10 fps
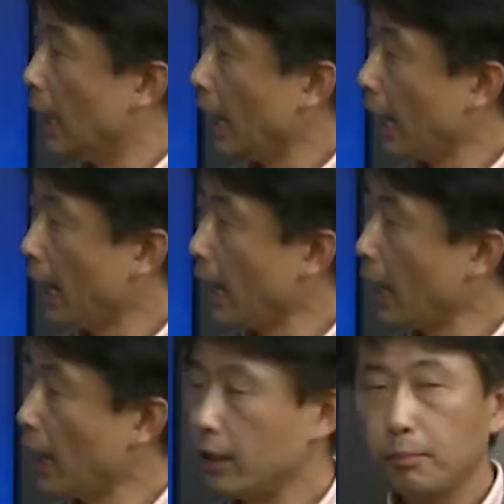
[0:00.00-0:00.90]

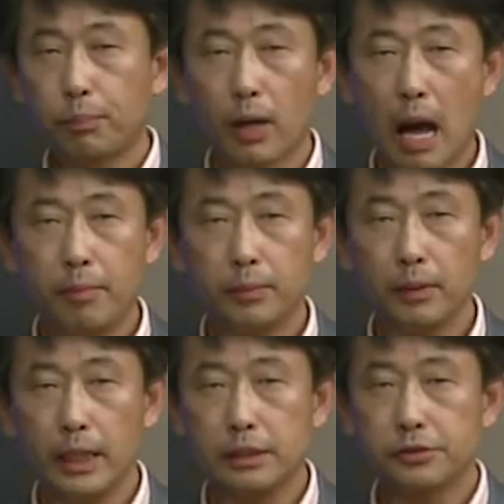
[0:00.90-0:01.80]
And
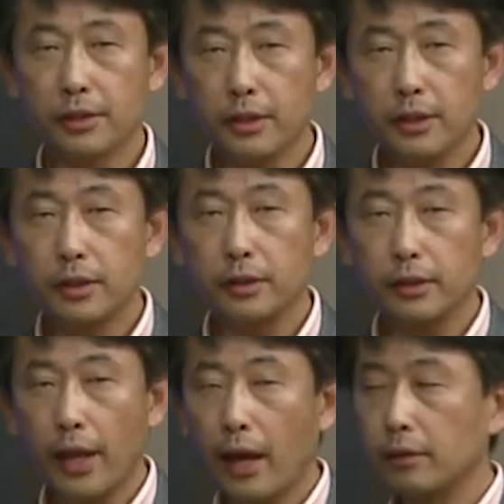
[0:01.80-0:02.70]
probably it's here
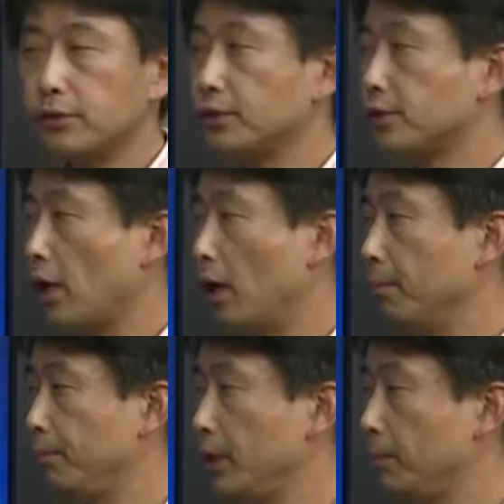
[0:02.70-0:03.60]
that some
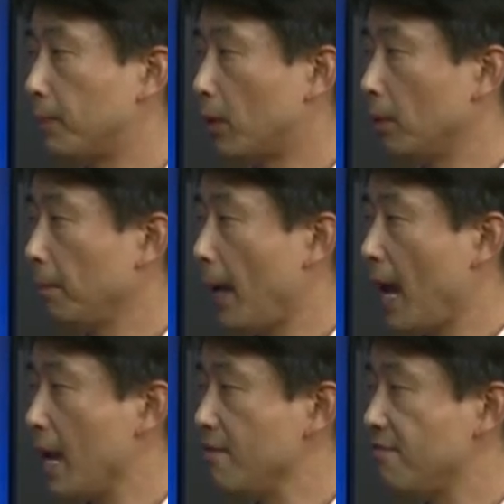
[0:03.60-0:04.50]
people
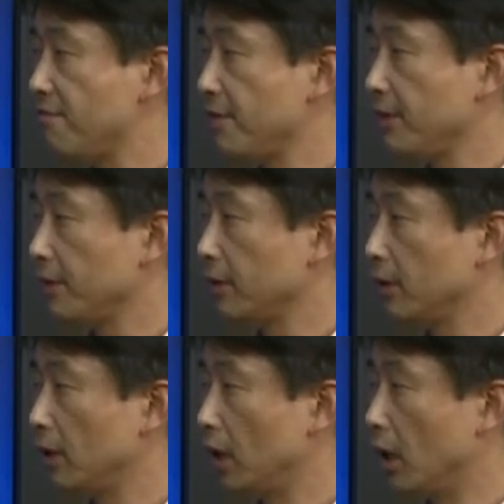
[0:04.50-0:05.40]
may feel
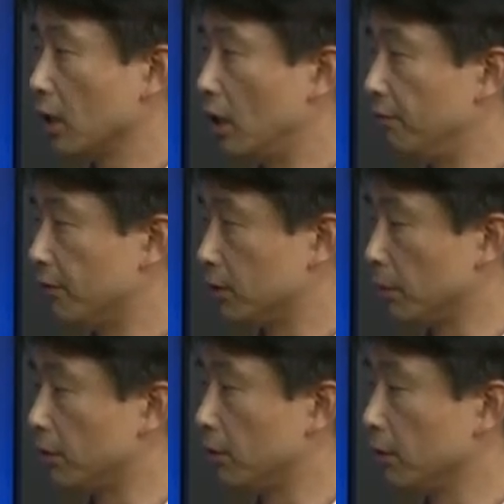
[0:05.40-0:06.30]

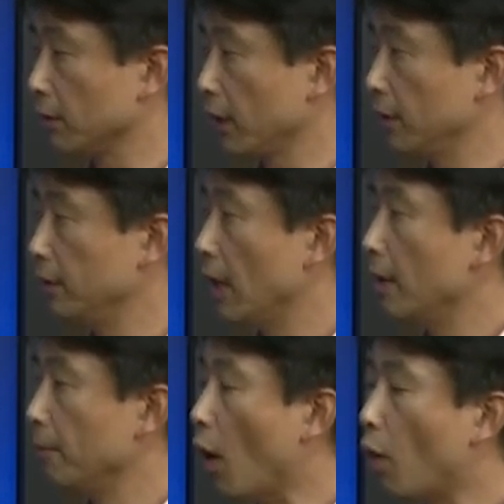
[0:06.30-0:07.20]
uncomfortable, okay?
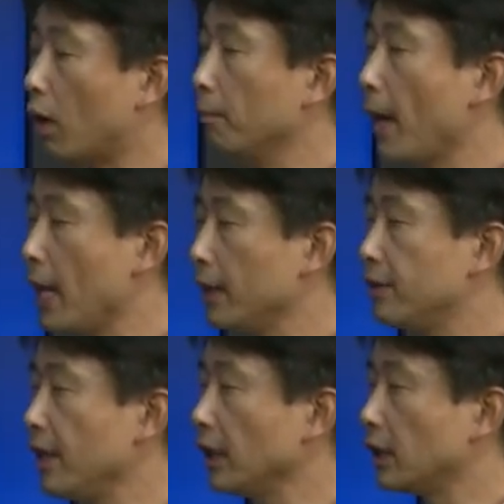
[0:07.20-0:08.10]
Or may
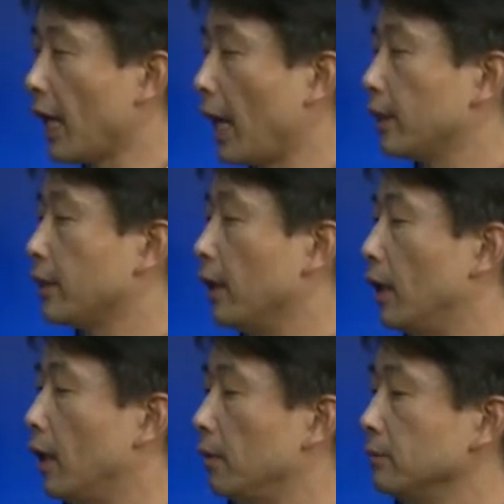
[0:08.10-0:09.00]
think that
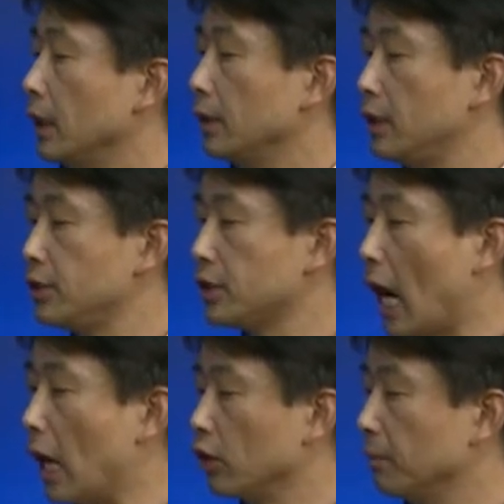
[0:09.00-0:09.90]
this
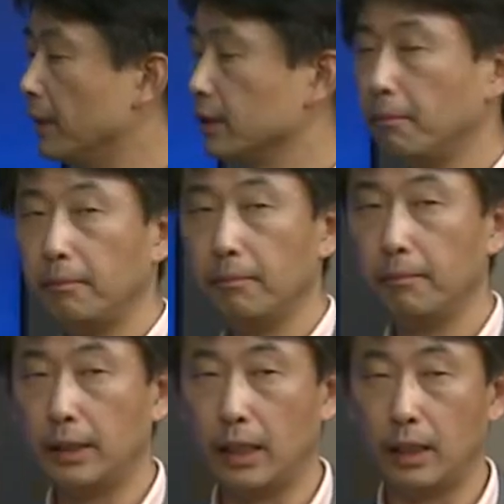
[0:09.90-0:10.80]
argument
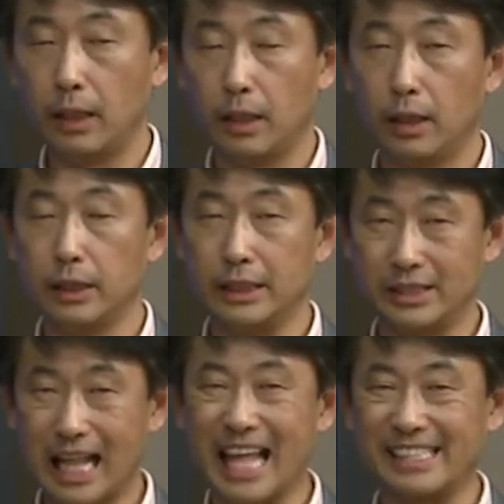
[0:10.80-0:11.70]
is
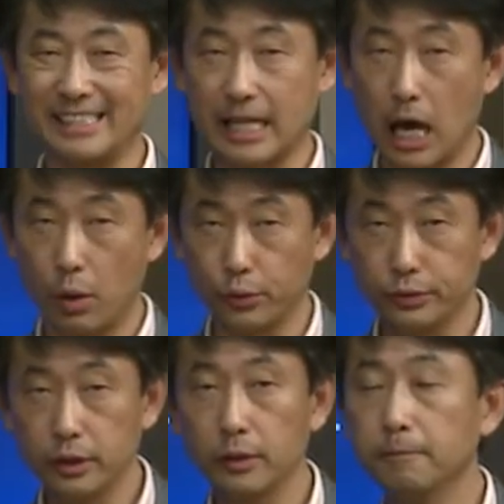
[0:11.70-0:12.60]
not sound,